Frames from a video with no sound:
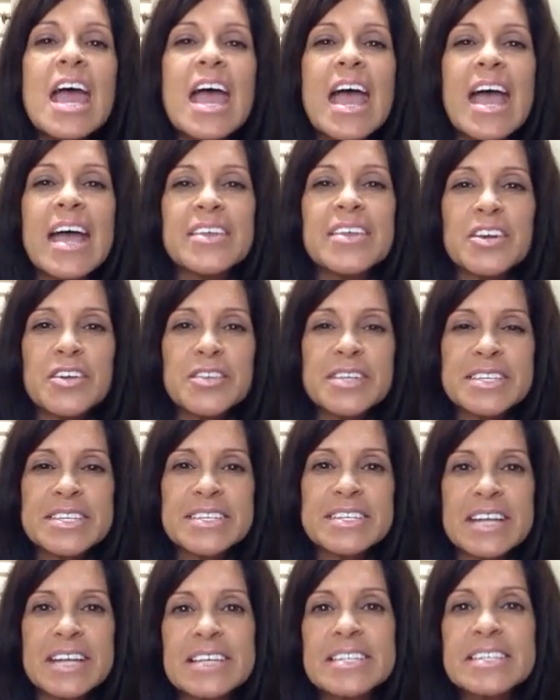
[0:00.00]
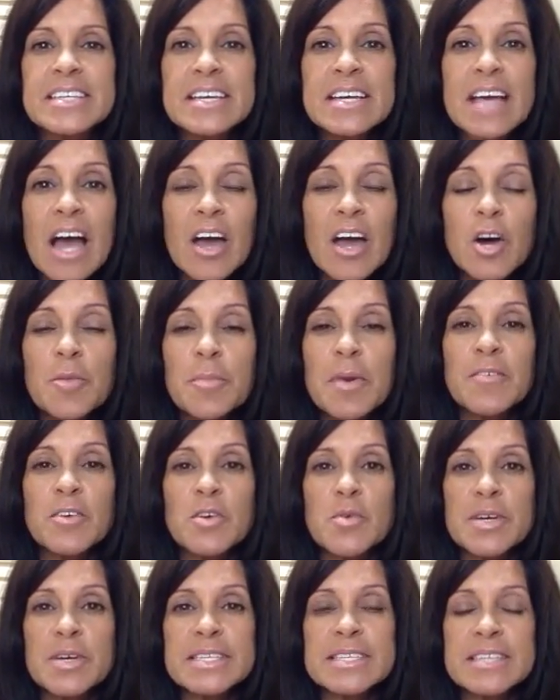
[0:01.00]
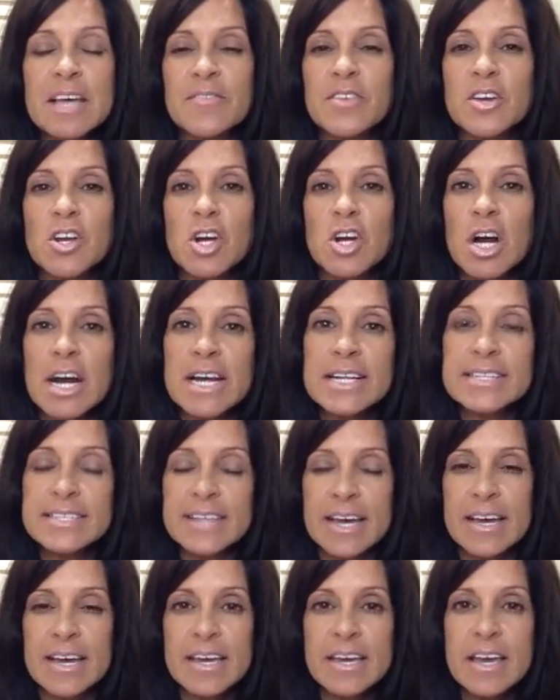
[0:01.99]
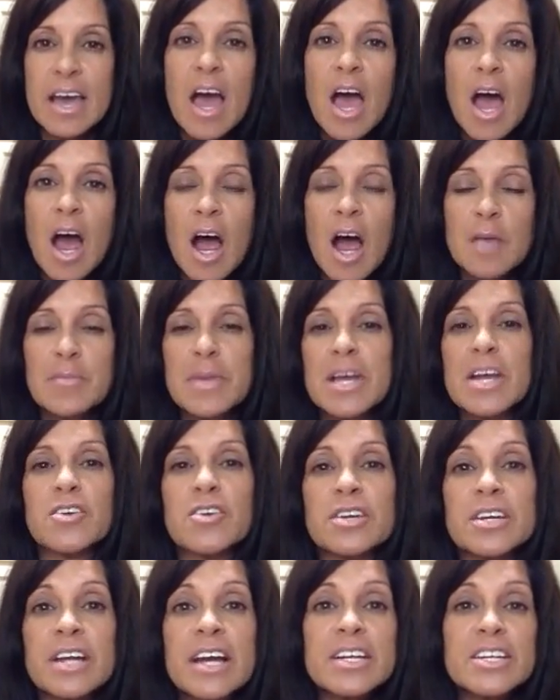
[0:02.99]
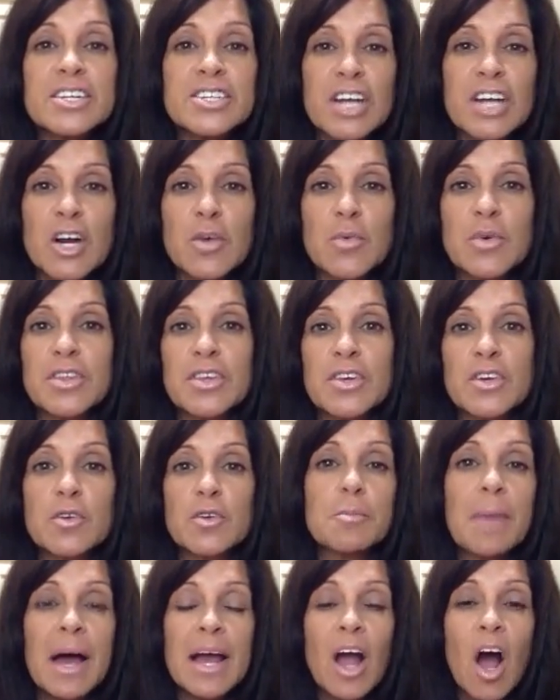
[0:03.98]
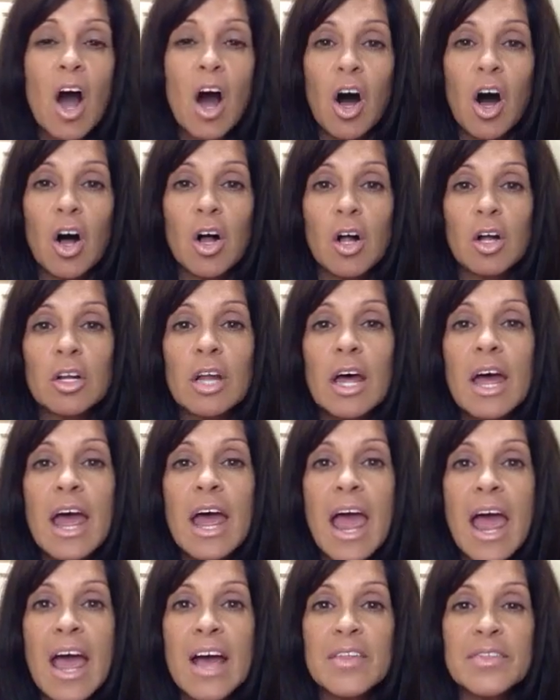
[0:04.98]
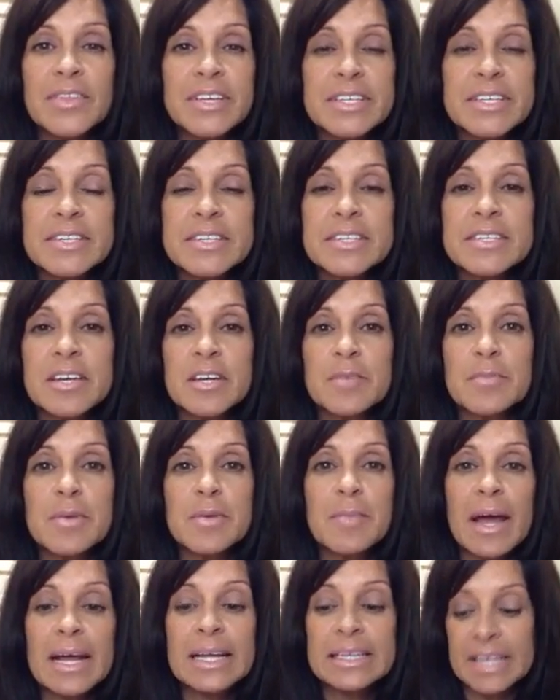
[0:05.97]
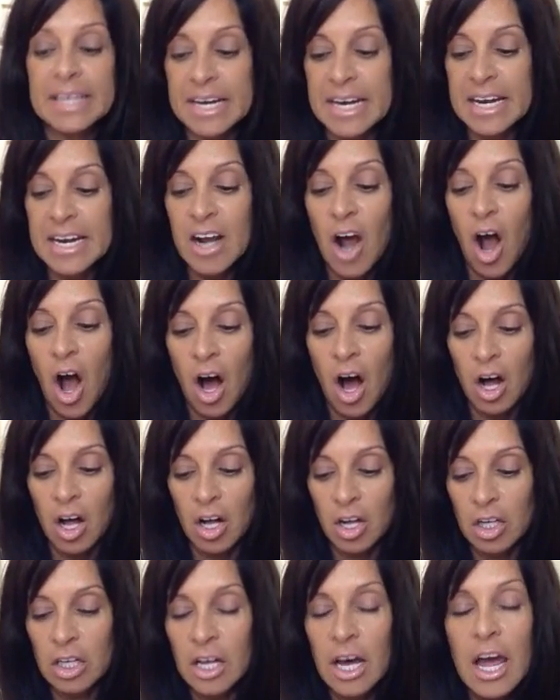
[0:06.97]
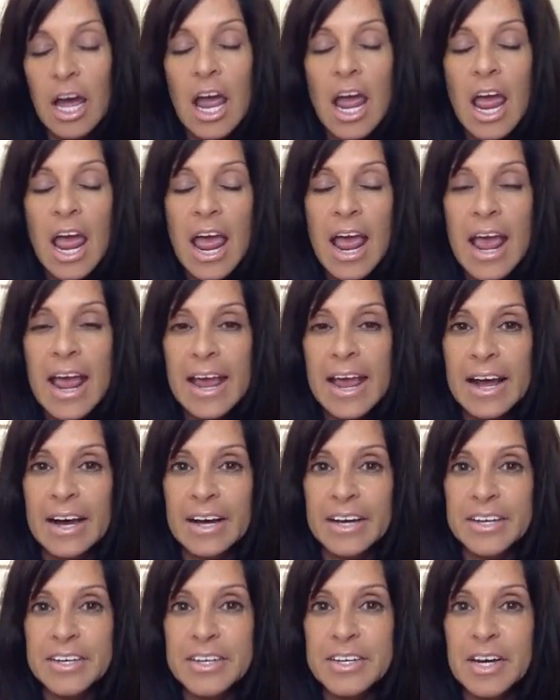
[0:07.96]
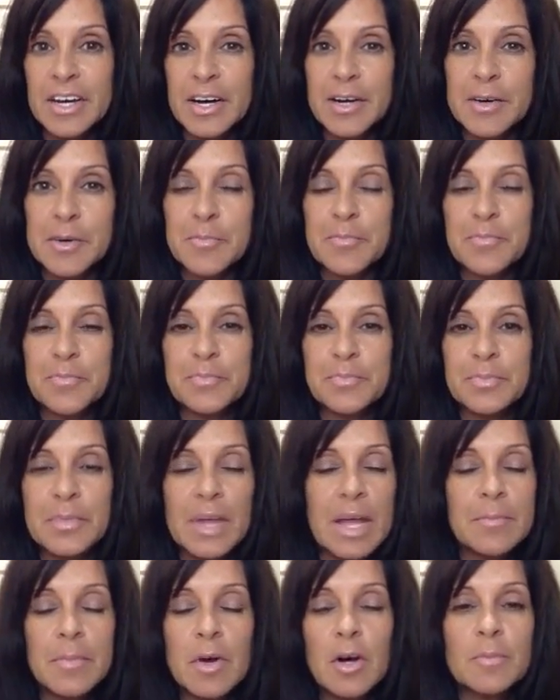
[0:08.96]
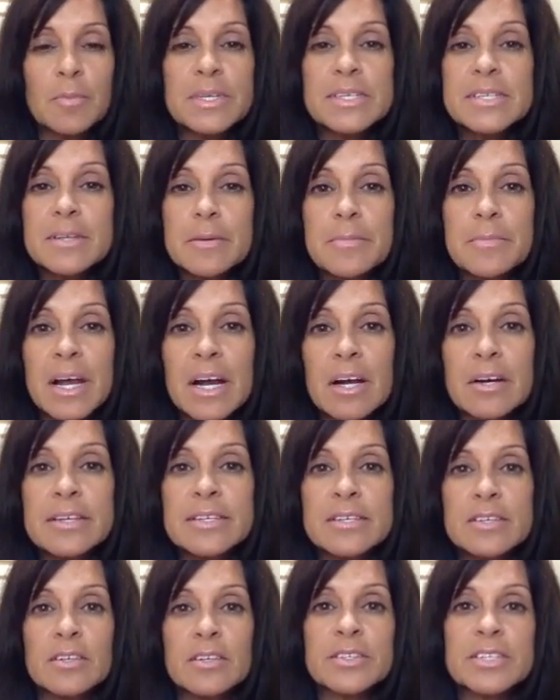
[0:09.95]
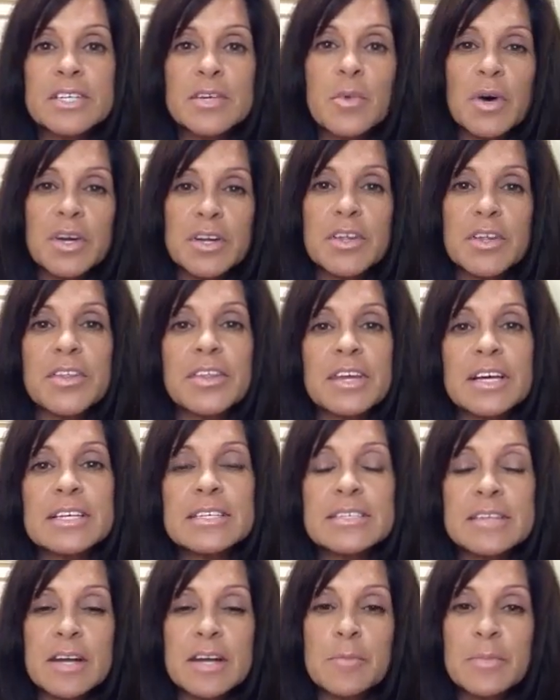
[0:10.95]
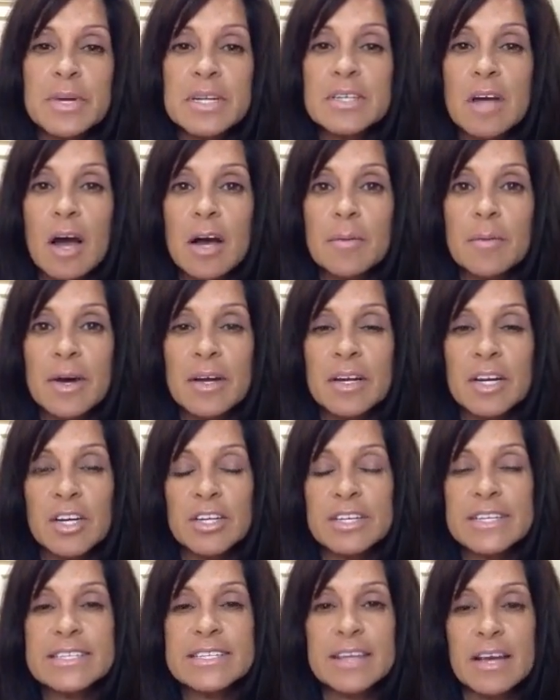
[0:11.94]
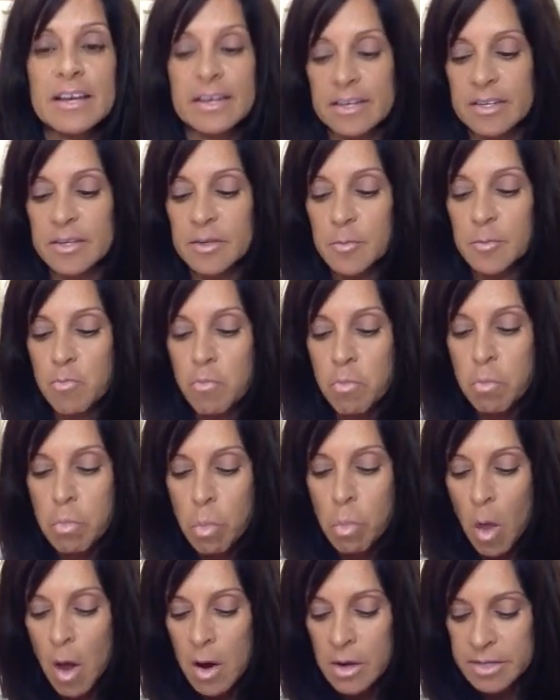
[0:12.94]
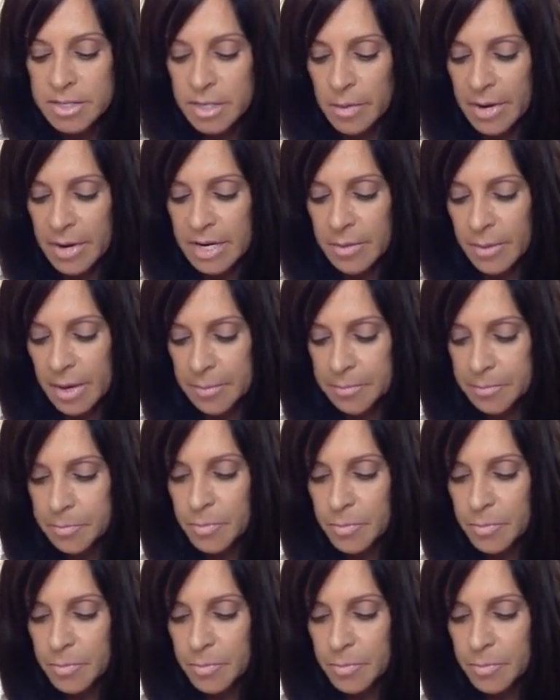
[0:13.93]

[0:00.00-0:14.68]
Hey there, this is Stacy. I hope everyone's having a great day. I'm here today to share with you my haul, and this is going to be my Clinique haul, and um, I'm almost embarrassed. You'll see one of the things that I'm going to talk about here in a second. So anyway,